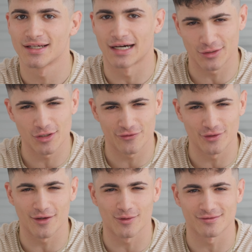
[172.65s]
I don't know if you
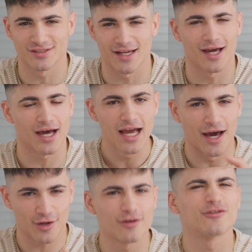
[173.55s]
get what I'm saying.
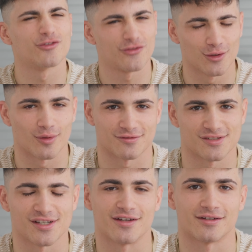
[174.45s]
I don't know if you feel what I'm
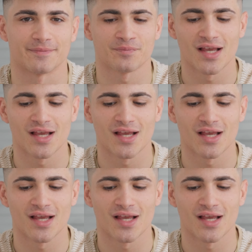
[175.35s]
saying.